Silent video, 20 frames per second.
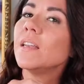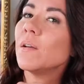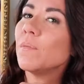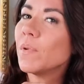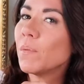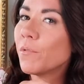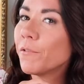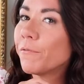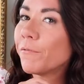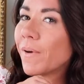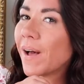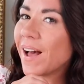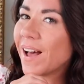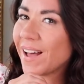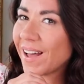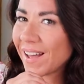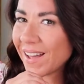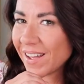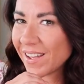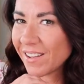Tip number
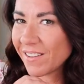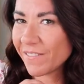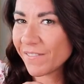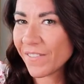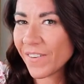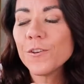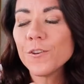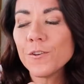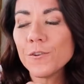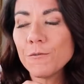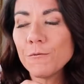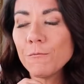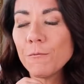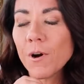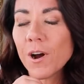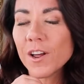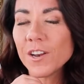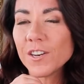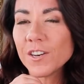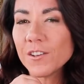5, you
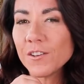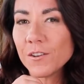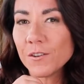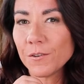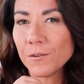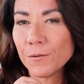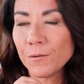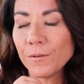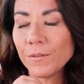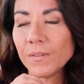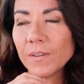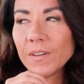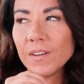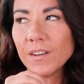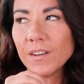want to use